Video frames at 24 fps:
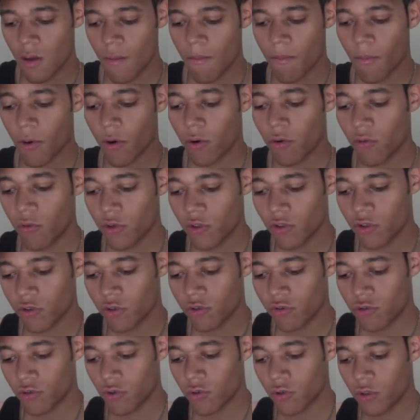Mercury is
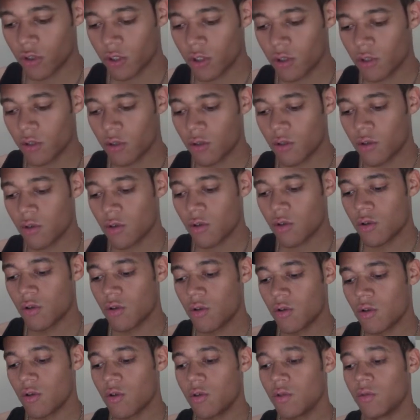controlling
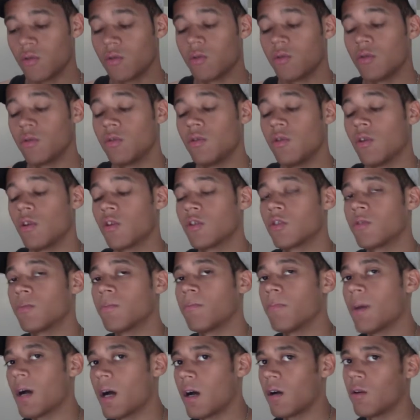your
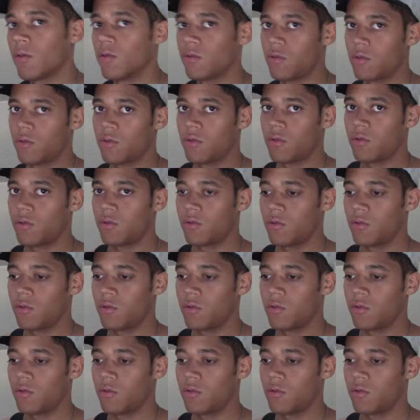spouse.